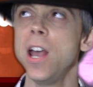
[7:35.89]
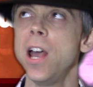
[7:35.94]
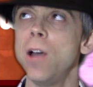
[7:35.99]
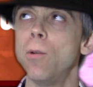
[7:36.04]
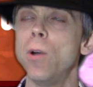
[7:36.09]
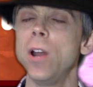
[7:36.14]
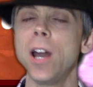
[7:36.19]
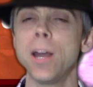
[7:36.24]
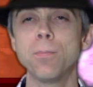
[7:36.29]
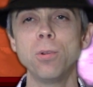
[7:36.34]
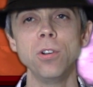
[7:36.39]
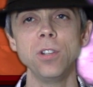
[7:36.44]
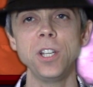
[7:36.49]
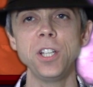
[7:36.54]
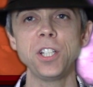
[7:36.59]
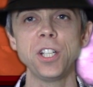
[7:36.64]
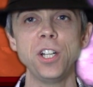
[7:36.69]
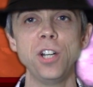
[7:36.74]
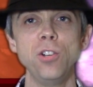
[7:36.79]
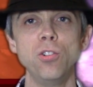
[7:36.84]
when I put
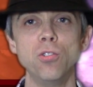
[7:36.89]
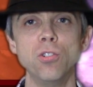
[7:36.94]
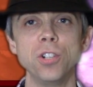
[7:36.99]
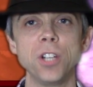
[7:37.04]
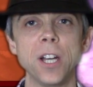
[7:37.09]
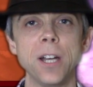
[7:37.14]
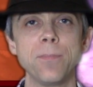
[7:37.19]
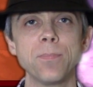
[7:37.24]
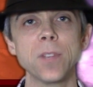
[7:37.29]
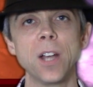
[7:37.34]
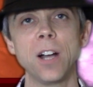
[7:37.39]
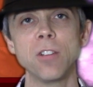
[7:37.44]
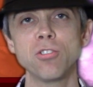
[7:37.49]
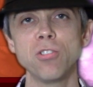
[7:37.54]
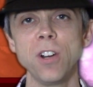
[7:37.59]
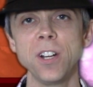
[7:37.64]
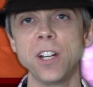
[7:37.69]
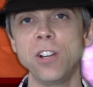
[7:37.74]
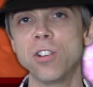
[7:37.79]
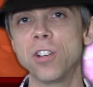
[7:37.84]
these in an order, I'm
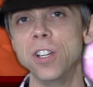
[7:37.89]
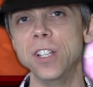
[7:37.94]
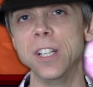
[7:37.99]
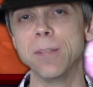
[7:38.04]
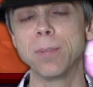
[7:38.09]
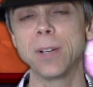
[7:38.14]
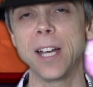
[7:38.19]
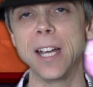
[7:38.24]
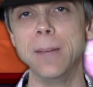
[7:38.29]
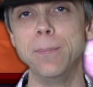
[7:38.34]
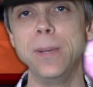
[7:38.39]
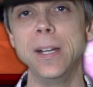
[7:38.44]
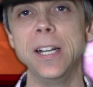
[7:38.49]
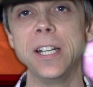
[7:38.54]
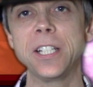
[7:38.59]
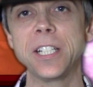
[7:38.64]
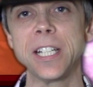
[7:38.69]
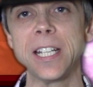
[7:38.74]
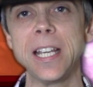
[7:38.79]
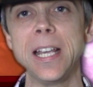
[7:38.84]
trying to look at the
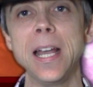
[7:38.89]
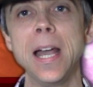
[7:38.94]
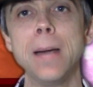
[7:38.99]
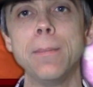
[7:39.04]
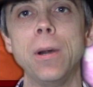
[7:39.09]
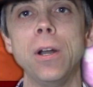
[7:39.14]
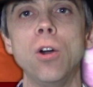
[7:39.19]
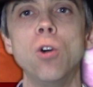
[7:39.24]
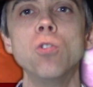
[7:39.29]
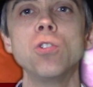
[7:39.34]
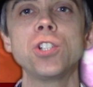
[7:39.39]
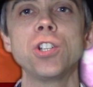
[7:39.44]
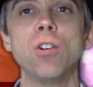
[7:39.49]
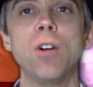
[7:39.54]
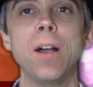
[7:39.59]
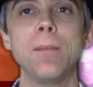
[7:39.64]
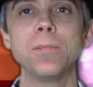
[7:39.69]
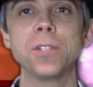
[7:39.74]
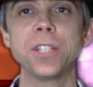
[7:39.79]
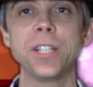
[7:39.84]
playability, but also
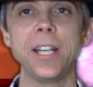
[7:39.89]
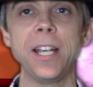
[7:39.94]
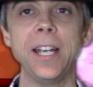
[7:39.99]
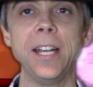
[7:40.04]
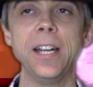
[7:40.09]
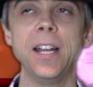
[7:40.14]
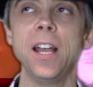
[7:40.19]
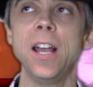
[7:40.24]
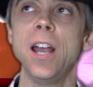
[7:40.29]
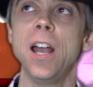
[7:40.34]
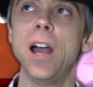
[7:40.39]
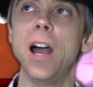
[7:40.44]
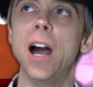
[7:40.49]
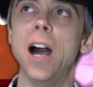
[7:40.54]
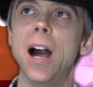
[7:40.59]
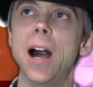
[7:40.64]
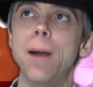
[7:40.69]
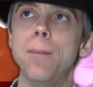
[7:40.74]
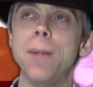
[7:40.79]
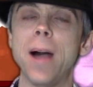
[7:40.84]
I'm seeing
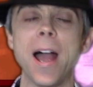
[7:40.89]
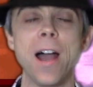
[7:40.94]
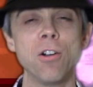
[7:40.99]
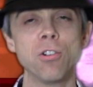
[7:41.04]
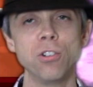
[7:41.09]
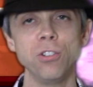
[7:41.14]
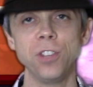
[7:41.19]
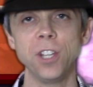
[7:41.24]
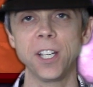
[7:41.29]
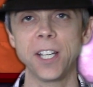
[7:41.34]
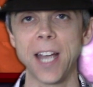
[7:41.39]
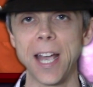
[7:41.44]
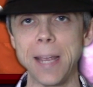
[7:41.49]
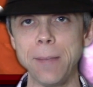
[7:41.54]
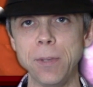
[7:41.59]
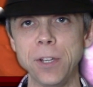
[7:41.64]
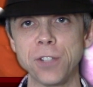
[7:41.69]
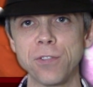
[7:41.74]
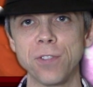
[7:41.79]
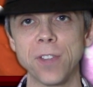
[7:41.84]
how good the
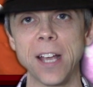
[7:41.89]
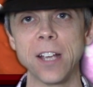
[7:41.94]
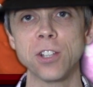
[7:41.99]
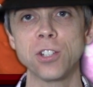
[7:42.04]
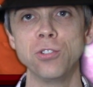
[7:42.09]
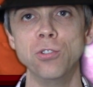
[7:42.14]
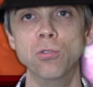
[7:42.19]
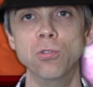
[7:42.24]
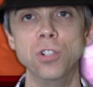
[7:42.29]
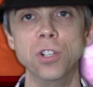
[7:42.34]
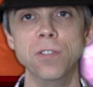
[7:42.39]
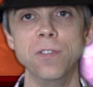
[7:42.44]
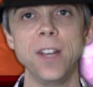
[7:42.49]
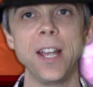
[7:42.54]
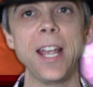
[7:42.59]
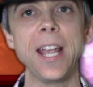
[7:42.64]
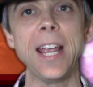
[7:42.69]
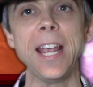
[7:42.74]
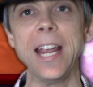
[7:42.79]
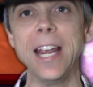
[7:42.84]
game is for that sort of
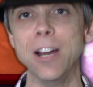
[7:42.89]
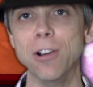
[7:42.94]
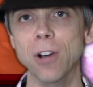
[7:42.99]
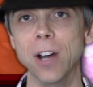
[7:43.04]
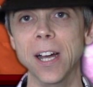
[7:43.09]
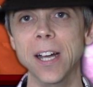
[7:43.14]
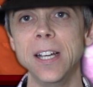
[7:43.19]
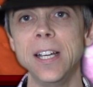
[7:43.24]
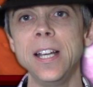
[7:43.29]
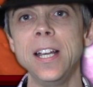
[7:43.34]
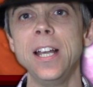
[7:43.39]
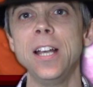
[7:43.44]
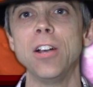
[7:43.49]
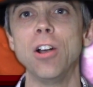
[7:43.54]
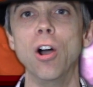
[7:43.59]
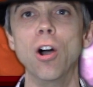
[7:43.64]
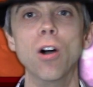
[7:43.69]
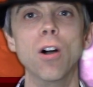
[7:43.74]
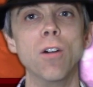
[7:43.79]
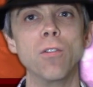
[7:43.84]
era.
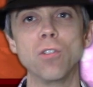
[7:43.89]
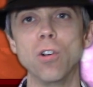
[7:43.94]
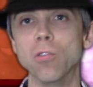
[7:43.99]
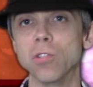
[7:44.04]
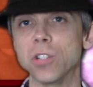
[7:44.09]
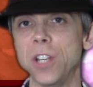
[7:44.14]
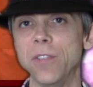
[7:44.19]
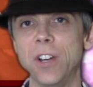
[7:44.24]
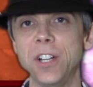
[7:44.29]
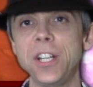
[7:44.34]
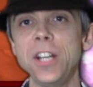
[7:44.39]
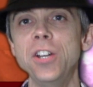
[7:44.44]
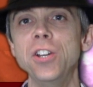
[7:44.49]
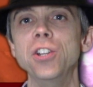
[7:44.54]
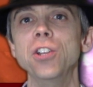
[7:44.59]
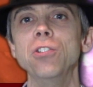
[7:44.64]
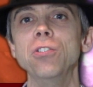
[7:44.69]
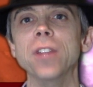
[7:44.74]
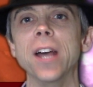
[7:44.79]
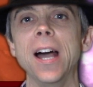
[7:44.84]
Of course, if I didn't
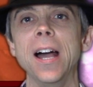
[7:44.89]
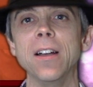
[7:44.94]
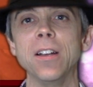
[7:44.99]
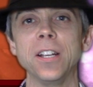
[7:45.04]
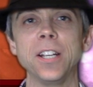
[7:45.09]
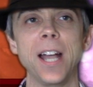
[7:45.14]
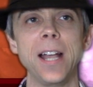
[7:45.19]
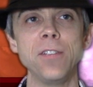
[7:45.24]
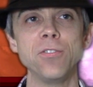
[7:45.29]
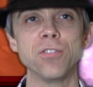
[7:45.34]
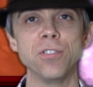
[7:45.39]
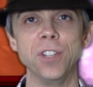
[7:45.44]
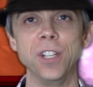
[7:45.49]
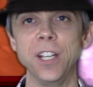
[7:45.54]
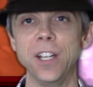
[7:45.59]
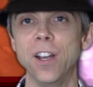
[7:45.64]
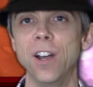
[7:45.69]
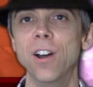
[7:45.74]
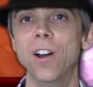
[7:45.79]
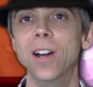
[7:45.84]
do that, games from
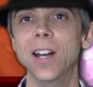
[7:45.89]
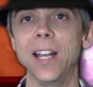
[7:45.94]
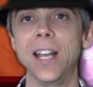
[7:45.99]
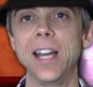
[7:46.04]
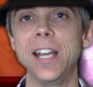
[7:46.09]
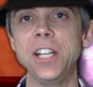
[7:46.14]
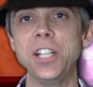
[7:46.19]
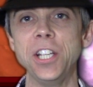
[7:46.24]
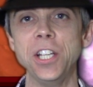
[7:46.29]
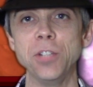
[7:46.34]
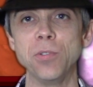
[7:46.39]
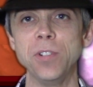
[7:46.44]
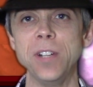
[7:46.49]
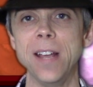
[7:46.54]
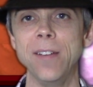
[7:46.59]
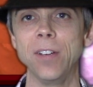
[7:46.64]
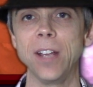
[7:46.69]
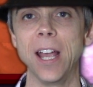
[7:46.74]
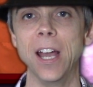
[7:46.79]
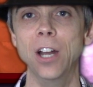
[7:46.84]
the early 80s would
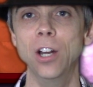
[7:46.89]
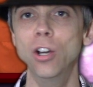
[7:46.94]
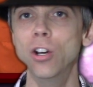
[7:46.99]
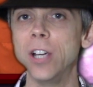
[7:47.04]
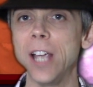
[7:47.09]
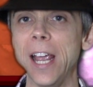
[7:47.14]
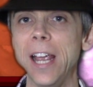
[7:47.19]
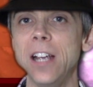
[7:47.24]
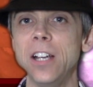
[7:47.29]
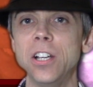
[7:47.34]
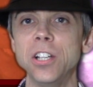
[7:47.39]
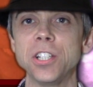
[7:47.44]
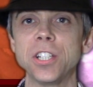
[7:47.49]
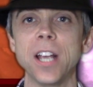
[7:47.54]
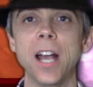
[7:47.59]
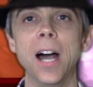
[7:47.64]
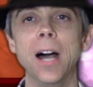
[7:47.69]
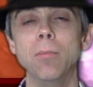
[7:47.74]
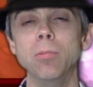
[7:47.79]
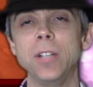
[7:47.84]
never get a look in,
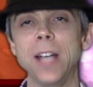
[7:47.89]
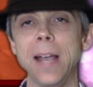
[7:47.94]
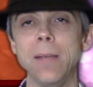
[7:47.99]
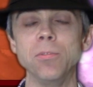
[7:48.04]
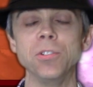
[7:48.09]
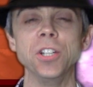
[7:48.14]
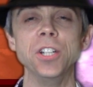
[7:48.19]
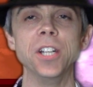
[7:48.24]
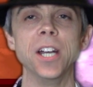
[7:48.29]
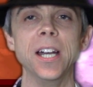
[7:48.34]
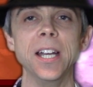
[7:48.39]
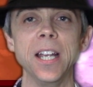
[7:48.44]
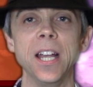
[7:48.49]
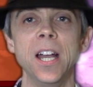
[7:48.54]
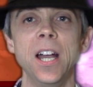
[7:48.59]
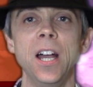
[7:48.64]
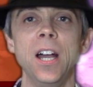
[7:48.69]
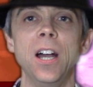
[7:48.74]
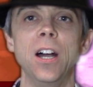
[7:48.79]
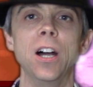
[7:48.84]
because games today,
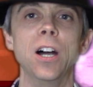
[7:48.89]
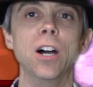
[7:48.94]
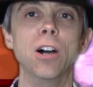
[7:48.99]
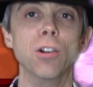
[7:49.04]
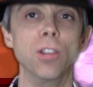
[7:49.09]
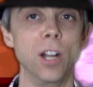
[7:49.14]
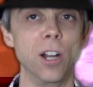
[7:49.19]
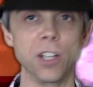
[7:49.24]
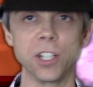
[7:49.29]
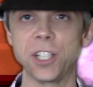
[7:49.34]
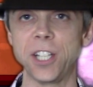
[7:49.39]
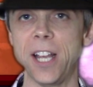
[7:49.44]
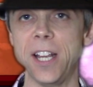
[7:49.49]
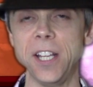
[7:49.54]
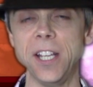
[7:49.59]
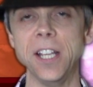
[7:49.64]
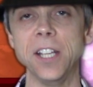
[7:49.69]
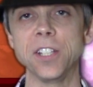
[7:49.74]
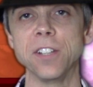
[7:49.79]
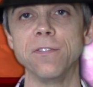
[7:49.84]
the last
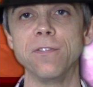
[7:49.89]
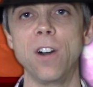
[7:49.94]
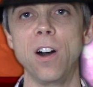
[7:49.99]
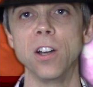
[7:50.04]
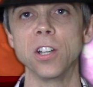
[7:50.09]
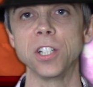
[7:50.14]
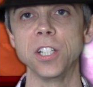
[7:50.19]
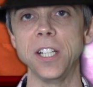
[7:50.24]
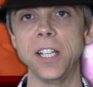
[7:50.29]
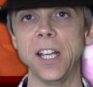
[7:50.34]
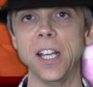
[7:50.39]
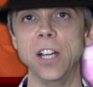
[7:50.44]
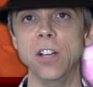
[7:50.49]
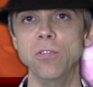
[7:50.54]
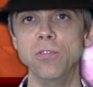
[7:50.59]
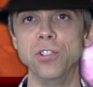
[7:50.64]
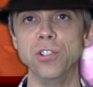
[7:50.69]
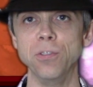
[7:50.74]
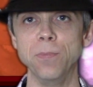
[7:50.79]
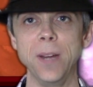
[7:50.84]
10 years, are vastly
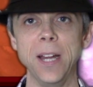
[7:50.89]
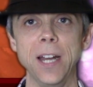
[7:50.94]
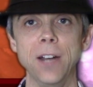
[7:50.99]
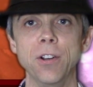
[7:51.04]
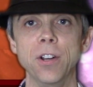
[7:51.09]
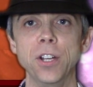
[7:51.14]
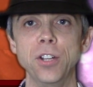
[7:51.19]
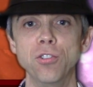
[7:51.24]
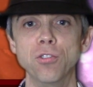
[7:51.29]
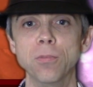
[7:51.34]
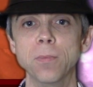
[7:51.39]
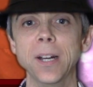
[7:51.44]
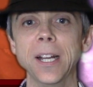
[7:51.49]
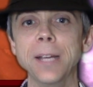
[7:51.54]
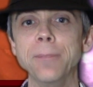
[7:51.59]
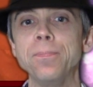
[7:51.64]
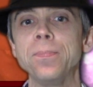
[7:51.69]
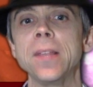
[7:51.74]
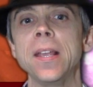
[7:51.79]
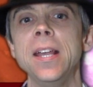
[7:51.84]
superior
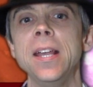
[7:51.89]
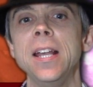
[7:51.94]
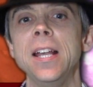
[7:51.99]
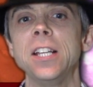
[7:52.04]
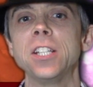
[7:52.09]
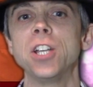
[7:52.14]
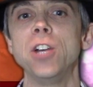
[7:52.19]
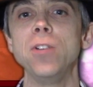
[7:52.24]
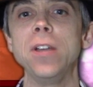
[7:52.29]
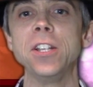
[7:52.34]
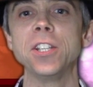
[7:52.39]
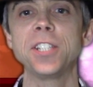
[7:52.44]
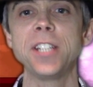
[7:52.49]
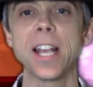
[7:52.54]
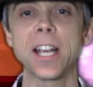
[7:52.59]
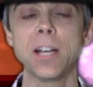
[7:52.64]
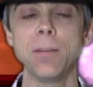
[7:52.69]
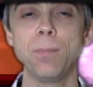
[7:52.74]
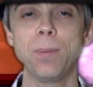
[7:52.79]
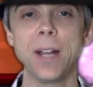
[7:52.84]
normally. So in
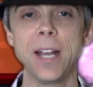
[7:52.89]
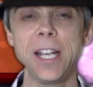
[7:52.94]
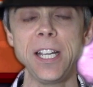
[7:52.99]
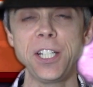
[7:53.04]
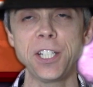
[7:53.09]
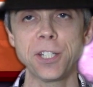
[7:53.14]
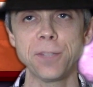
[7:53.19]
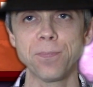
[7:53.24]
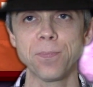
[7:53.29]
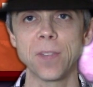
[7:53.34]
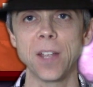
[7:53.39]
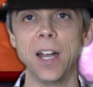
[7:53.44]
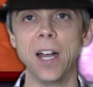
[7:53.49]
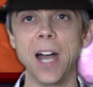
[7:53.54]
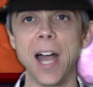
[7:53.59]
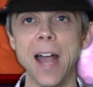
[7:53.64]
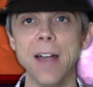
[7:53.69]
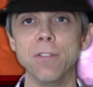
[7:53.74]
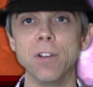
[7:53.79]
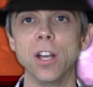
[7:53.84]
2nd place,
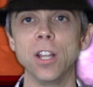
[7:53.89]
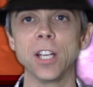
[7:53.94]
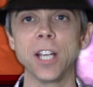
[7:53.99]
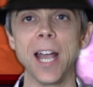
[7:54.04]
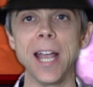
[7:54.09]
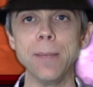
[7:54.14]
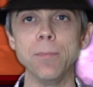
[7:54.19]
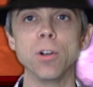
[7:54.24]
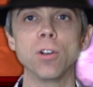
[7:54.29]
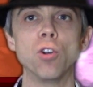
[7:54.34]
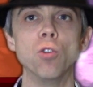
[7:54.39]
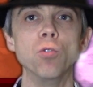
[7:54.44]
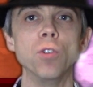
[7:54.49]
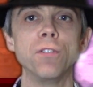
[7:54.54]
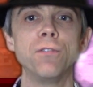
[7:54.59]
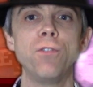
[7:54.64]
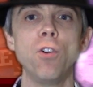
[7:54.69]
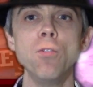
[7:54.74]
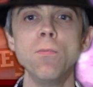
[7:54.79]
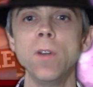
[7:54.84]
I have a game
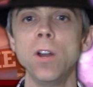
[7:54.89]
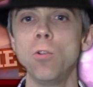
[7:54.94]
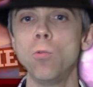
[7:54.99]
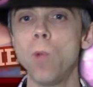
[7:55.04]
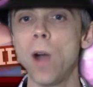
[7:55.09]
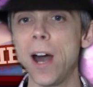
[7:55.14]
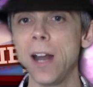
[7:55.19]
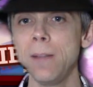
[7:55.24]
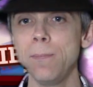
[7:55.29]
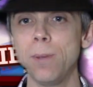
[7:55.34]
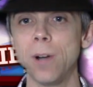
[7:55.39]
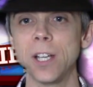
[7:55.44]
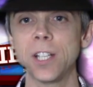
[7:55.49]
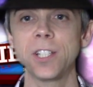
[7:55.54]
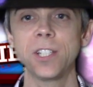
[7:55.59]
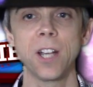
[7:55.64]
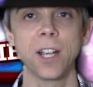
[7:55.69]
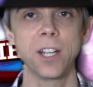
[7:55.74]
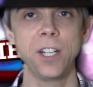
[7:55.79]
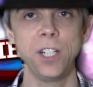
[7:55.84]
called Formula 1 by
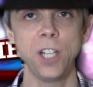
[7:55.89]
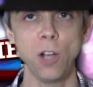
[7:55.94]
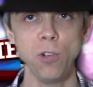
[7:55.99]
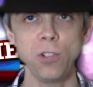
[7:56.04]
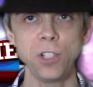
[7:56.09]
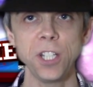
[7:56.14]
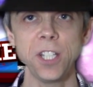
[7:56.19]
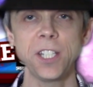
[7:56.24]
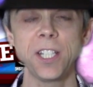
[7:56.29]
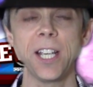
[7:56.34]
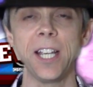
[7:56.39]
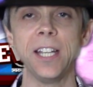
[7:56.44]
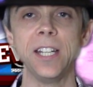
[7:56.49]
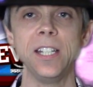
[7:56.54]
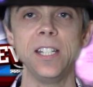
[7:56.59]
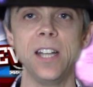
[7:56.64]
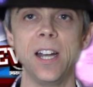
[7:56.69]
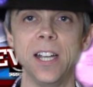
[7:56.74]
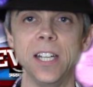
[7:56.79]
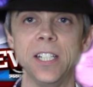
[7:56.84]
Psygnosis
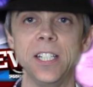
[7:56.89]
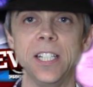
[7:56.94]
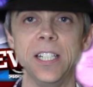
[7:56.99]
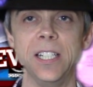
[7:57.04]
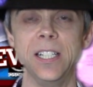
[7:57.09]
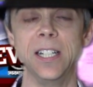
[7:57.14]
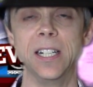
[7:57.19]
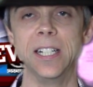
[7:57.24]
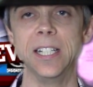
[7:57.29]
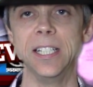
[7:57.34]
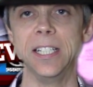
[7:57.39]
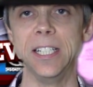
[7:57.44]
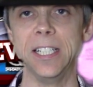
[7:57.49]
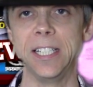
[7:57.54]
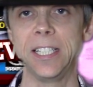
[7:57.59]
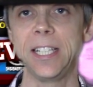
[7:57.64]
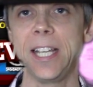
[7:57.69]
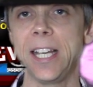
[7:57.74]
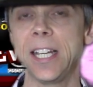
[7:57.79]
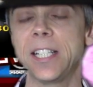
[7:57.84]
in
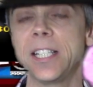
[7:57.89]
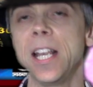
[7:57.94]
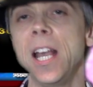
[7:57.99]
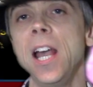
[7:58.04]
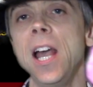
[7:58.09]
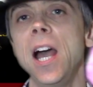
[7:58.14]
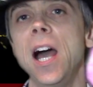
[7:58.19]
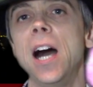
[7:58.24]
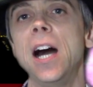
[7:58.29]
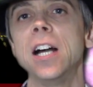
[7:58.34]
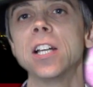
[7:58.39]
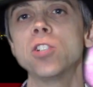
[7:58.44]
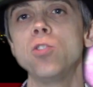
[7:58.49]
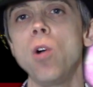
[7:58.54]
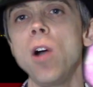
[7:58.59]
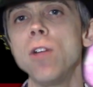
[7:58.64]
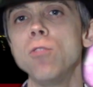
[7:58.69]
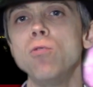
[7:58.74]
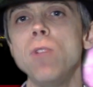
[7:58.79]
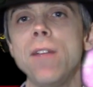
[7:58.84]
1996.
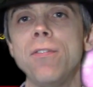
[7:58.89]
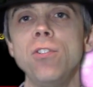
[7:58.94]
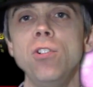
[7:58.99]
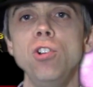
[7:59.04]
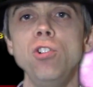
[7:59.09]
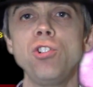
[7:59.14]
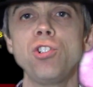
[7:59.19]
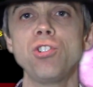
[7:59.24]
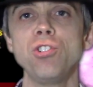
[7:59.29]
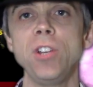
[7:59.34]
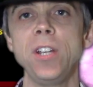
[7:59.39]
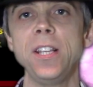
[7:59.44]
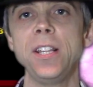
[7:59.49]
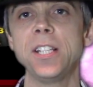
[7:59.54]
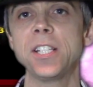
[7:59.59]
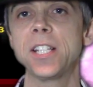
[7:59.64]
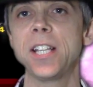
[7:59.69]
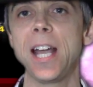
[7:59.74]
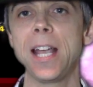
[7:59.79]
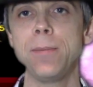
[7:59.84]
Quite revolutionary,
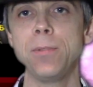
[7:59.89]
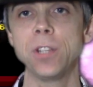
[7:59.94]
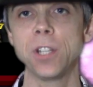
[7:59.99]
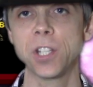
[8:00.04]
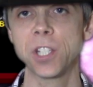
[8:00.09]
this game at the